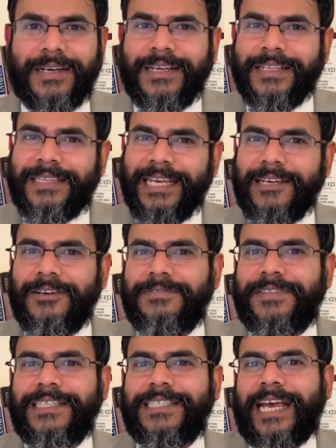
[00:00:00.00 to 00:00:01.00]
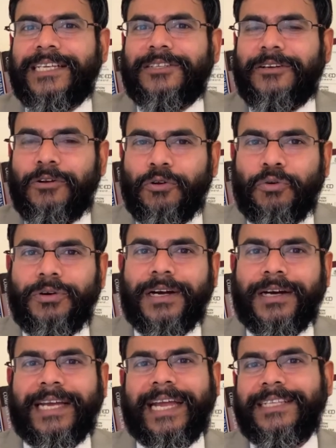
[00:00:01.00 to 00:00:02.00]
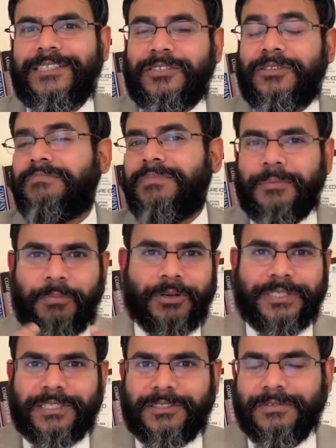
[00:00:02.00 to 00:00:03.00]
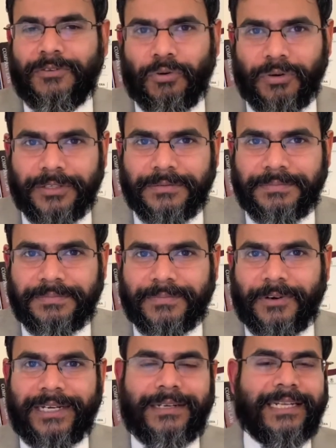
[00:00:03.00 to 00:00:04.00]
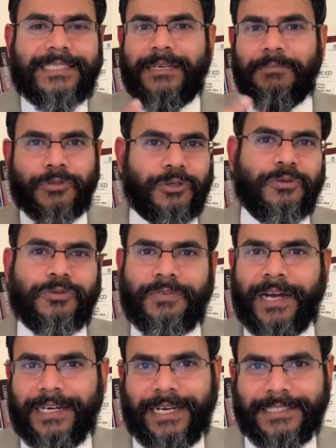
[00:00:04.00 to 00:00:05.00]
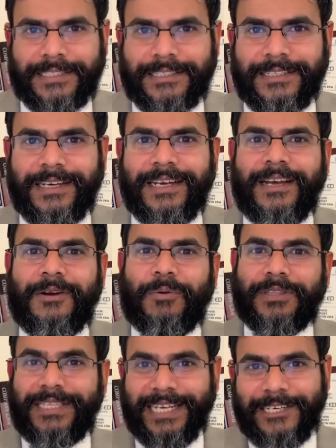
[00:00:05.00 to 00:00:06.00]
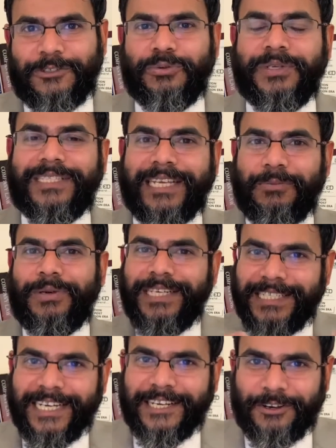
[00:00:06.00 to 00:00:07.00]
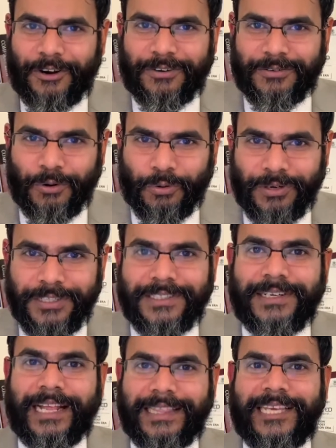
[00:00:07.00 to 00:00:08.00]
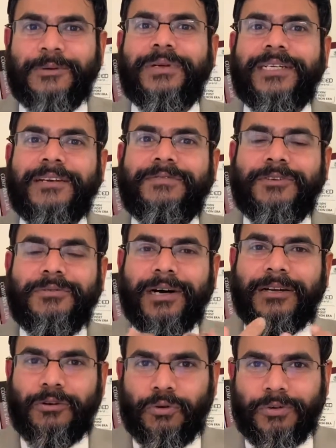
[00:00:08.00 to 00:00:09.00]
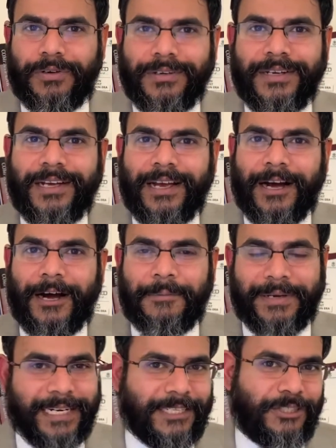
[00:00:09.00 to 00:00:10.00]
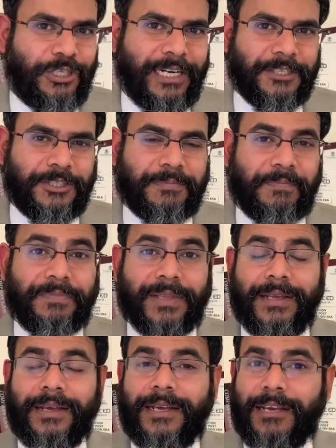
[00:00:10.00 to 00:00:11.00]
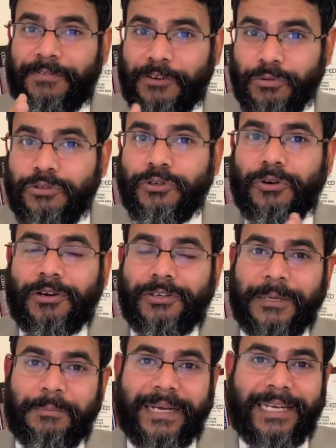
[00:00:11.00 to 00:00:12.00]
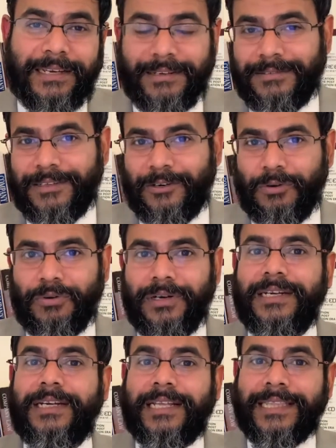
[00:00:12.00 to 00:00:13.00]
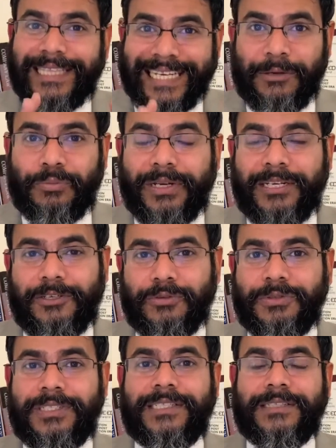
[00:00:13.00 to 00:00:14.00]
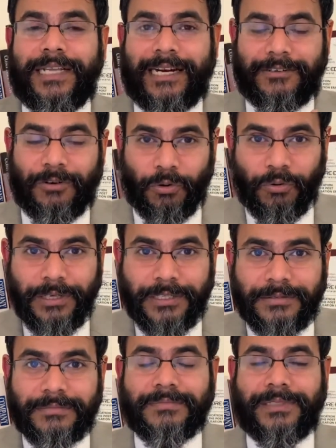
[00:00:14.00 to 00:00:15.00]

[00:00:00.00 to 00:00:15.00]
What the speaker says: Think of this as a loan against deposits of gold, right? Let's say Muthoot Finance. What they do is they will take your gold and they will give you a loan in exchange. If you do not repay the loan, they will use that gold that